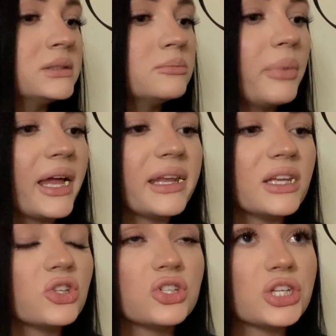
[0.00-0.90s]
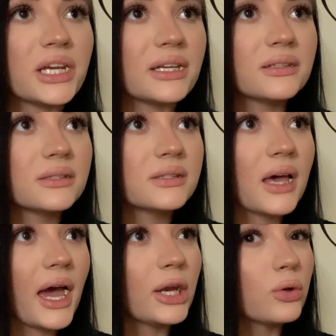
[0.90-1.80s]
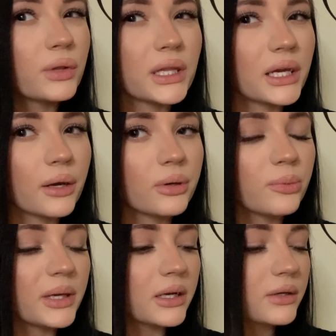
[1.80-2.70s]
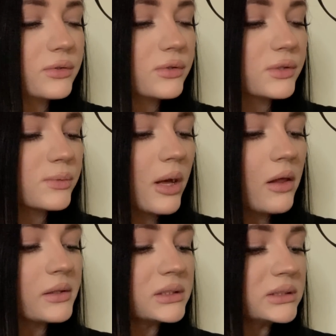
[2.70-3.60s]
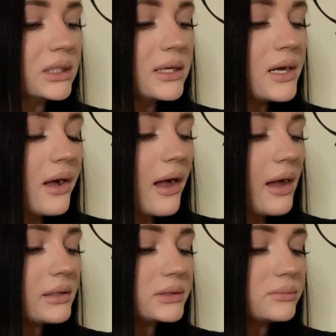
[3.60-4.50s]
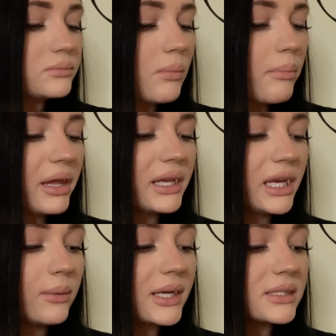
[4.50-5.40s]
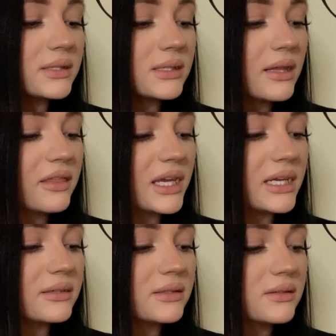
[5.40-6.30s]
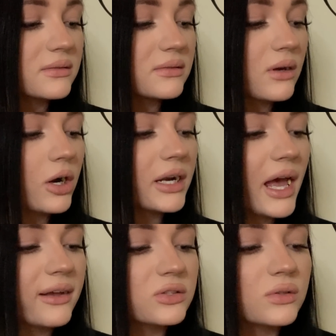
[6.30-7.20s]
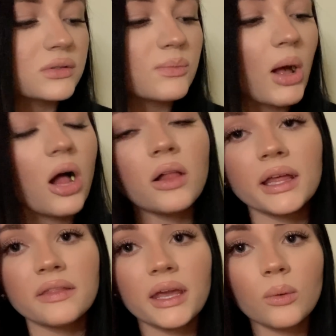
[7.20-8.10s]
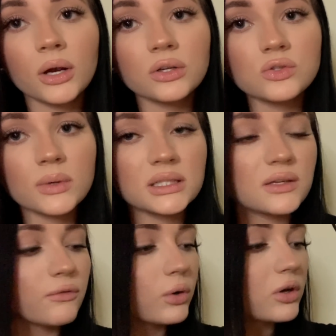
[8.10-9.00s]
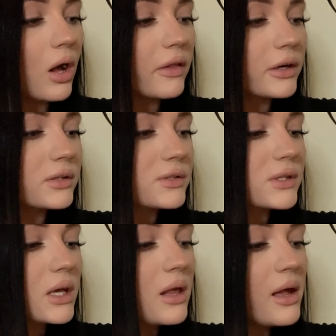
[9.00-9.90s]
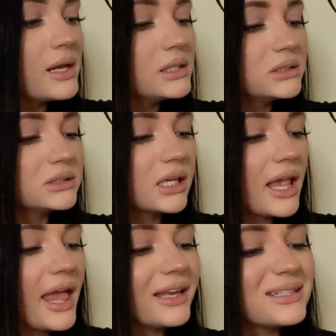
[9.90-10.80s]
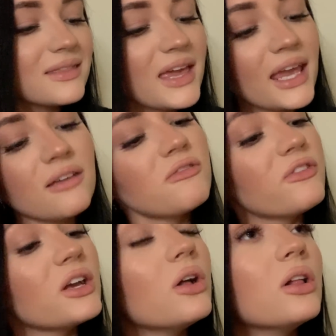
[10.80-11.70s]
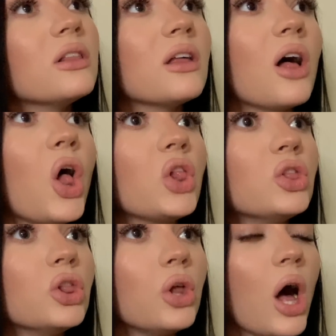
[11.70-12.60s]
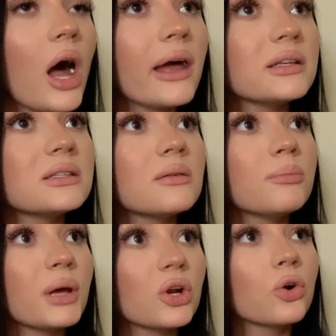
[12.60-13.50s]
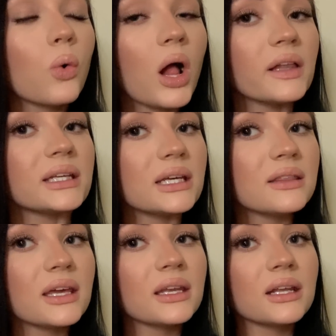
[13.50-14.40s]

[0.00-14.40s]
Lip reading: But in jeans, I don't think I would be an extra small. But anyways, these are an extra small, and they were $24. And they feel a lot better quality than